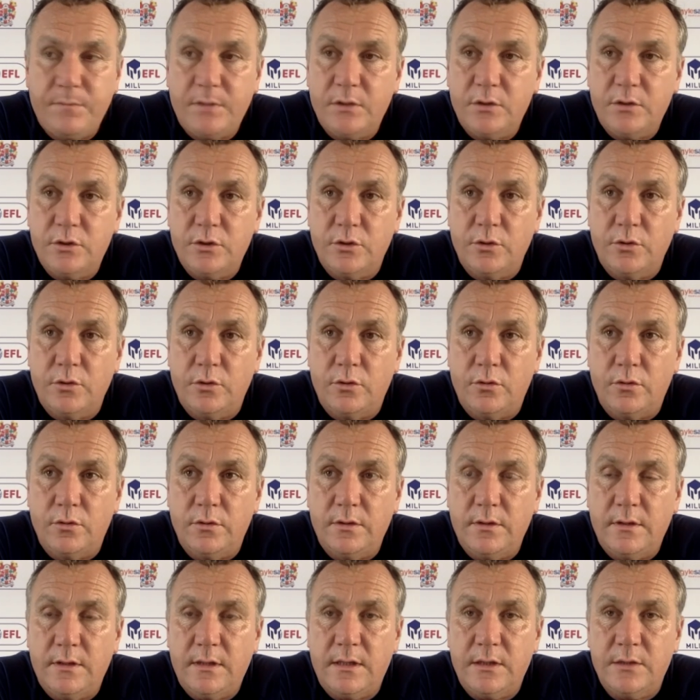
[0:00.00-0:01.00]

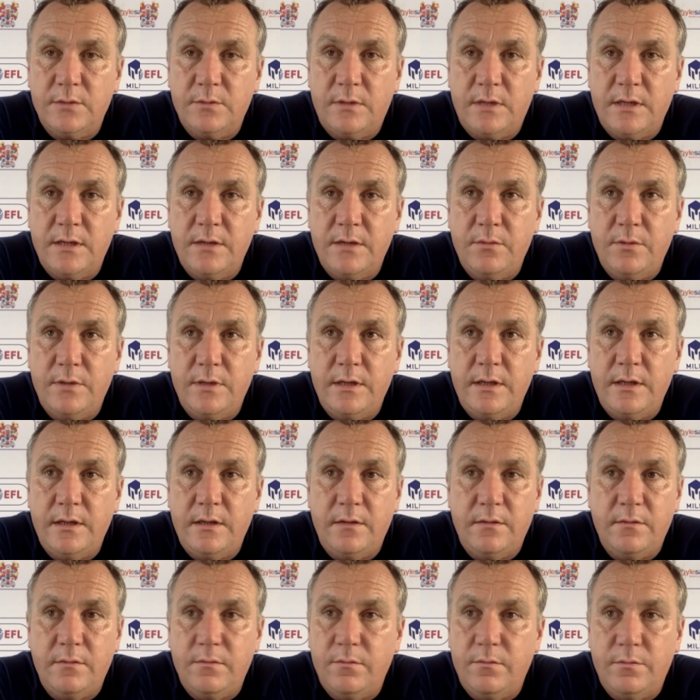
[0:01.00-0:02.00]
So that's why
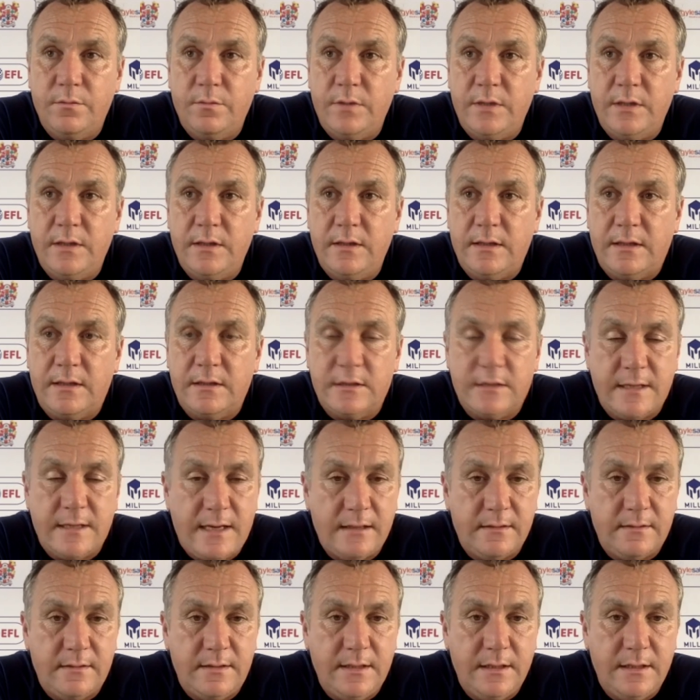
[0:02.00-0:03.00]
we
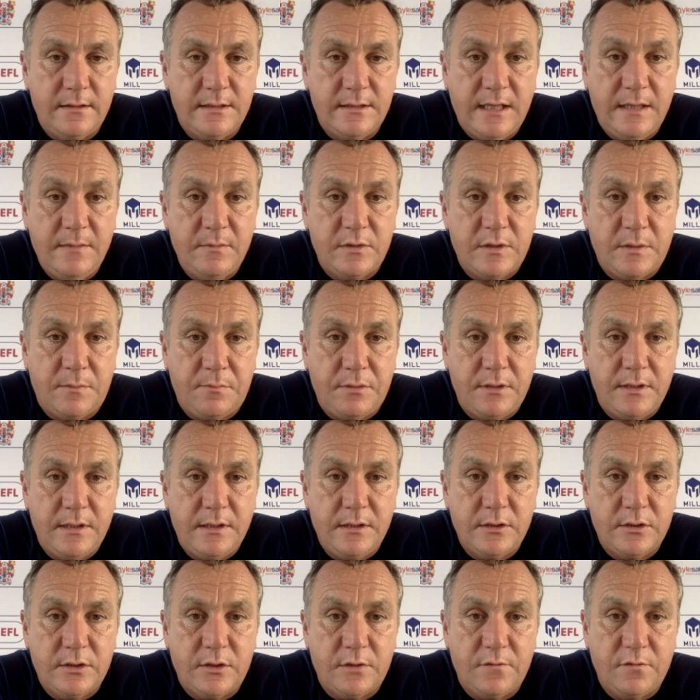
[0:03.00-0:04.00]
attract the types of
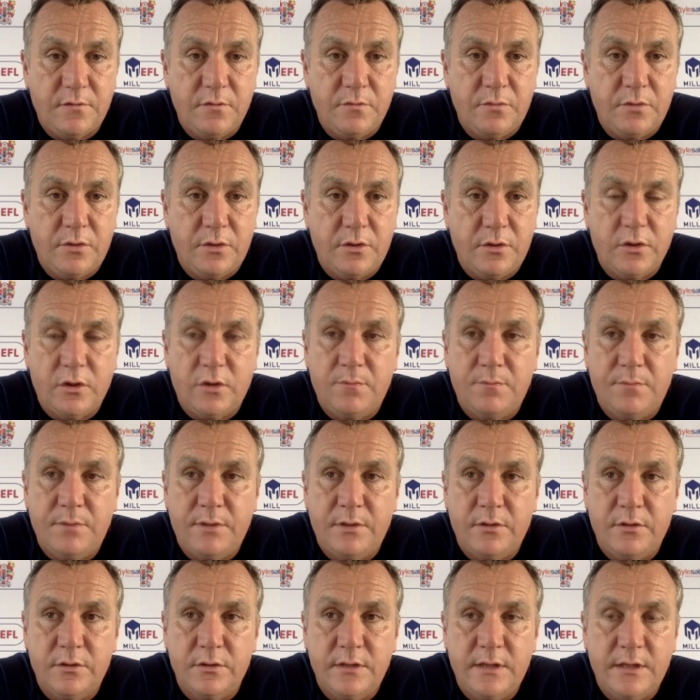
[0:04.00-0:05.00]
players to the football club,
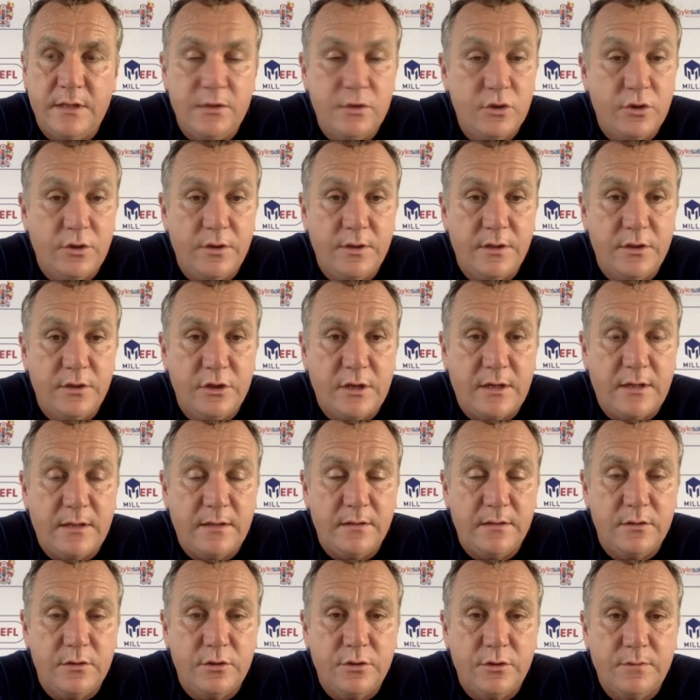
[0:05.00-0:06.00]
because they enjoy the
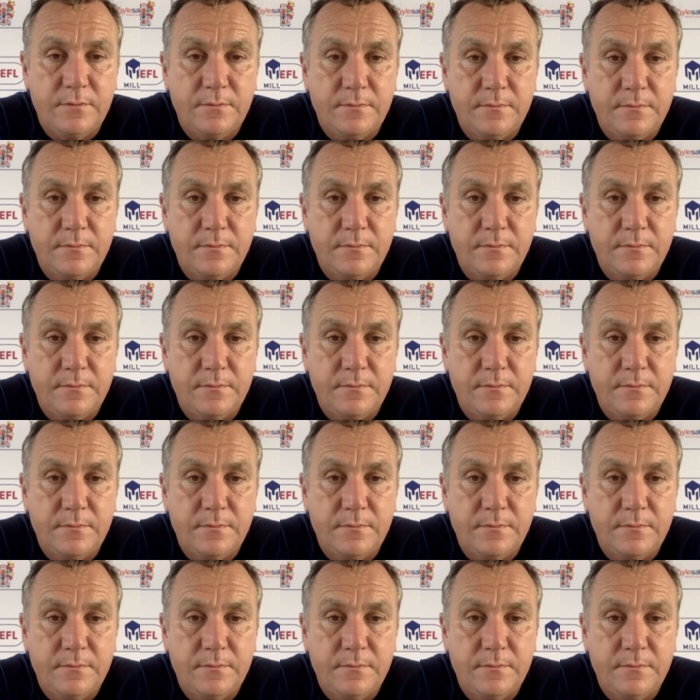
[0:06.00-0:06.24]
challenge.